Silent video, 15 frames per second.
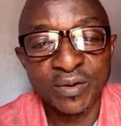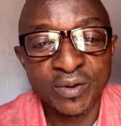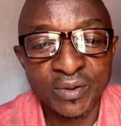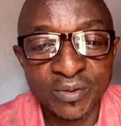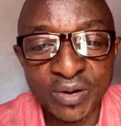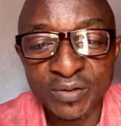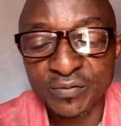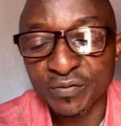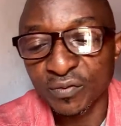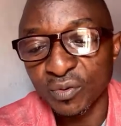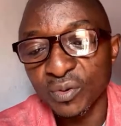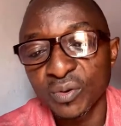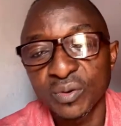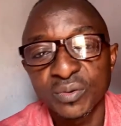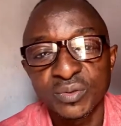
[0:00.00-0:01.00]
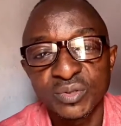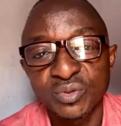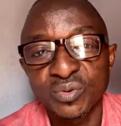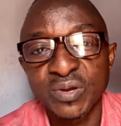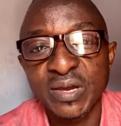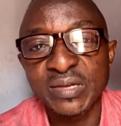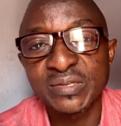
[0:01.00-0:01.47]
all right, for you
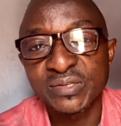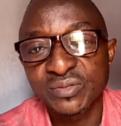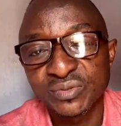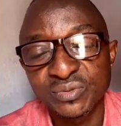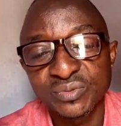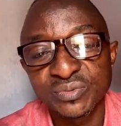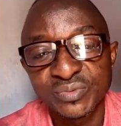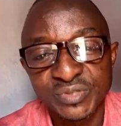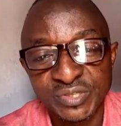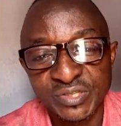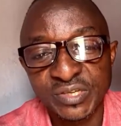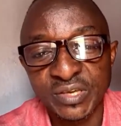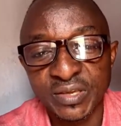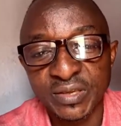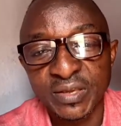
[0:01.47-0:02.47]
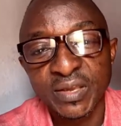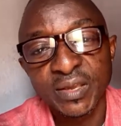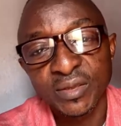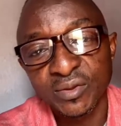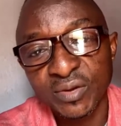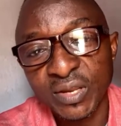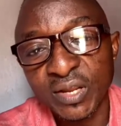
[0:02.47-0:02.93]
guys to see.
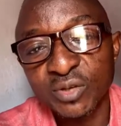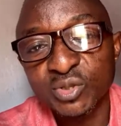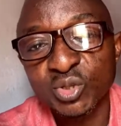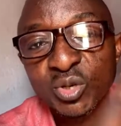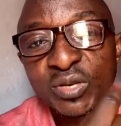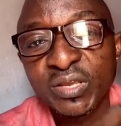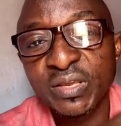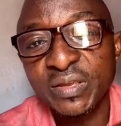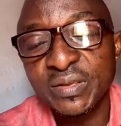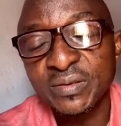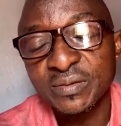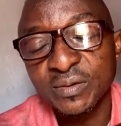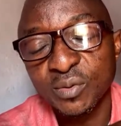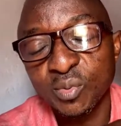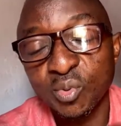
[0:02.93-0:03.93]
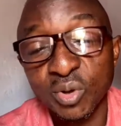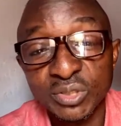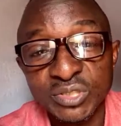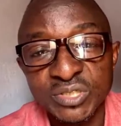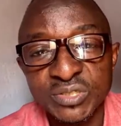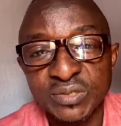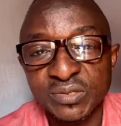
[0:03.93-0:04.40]
You can actually
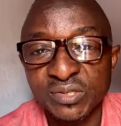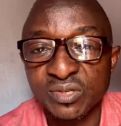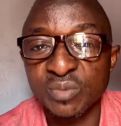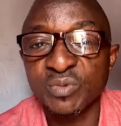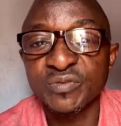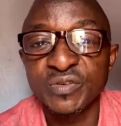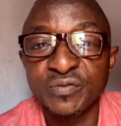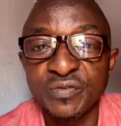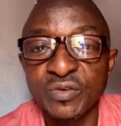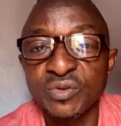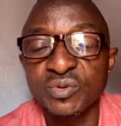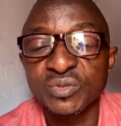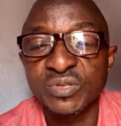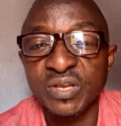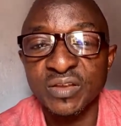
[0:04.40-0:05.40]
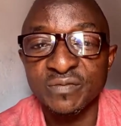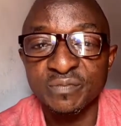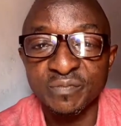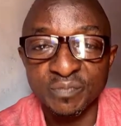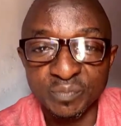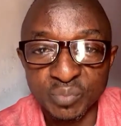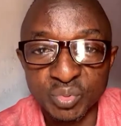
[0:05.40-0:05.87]
watch some of the videos I
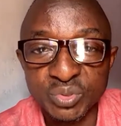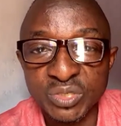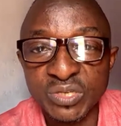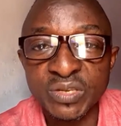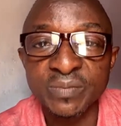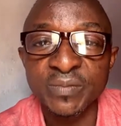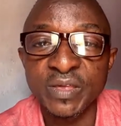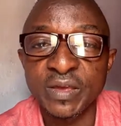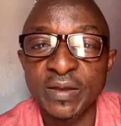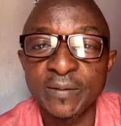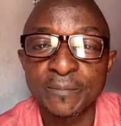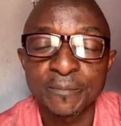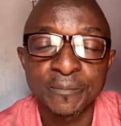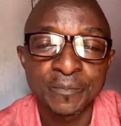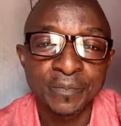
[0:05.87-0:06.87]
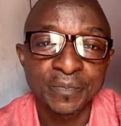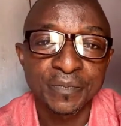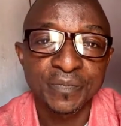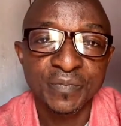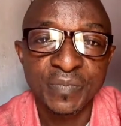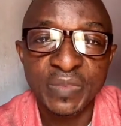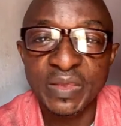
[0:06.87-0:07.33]
put in there.
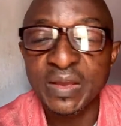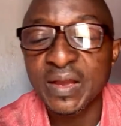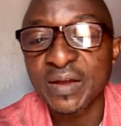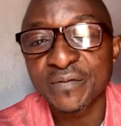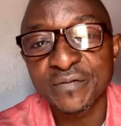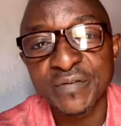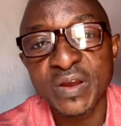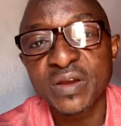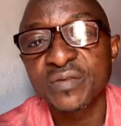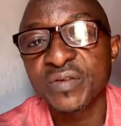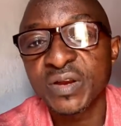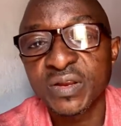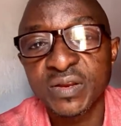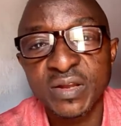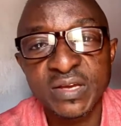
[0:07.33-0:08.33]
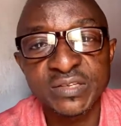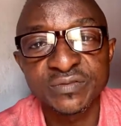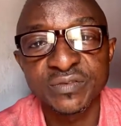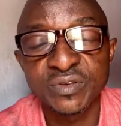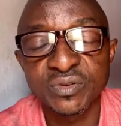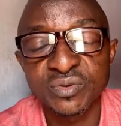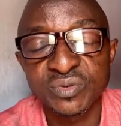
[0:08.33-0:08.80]
They are very, very nice
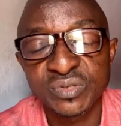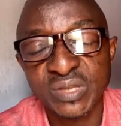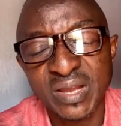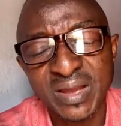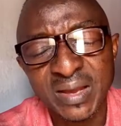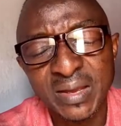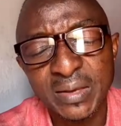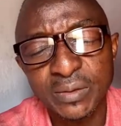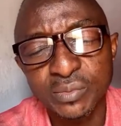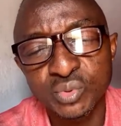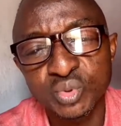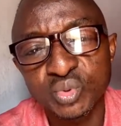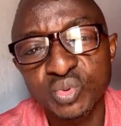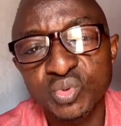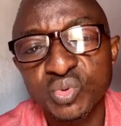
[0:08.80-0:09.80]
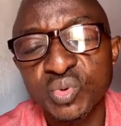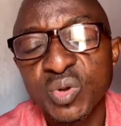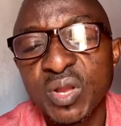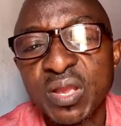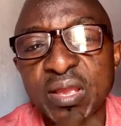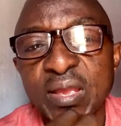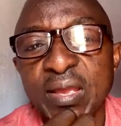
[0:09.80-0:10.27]
videos. I
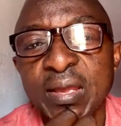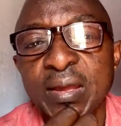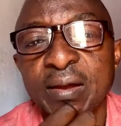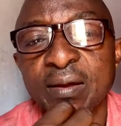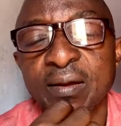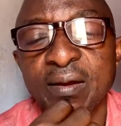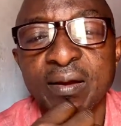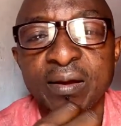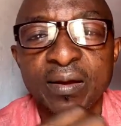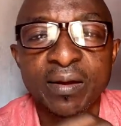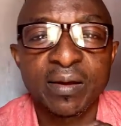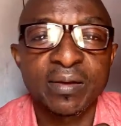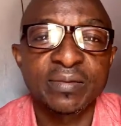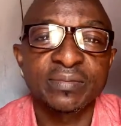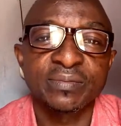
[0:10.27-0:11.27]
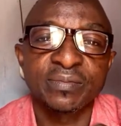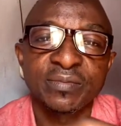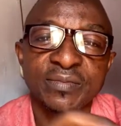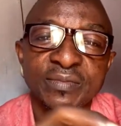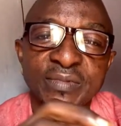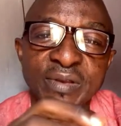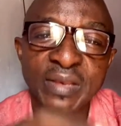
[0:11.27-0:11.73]
do
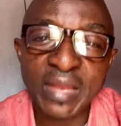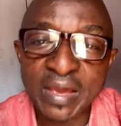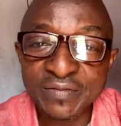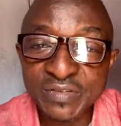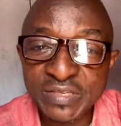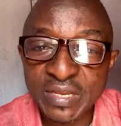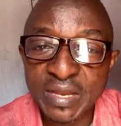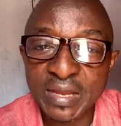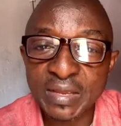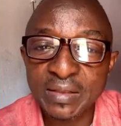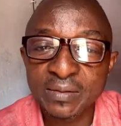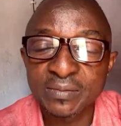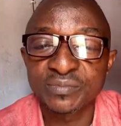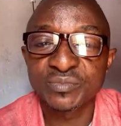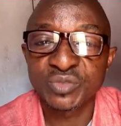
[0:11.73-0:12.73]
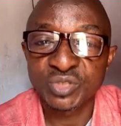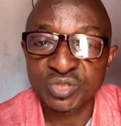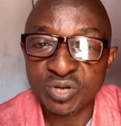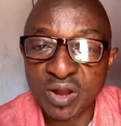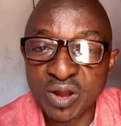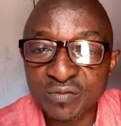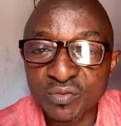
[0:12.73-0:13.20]
lifestyle,
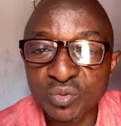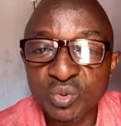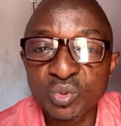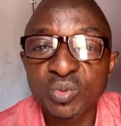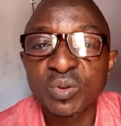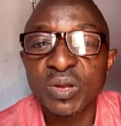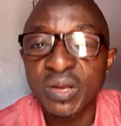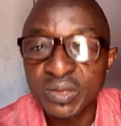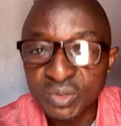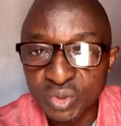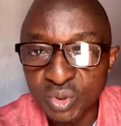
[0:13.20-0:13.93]
travel, and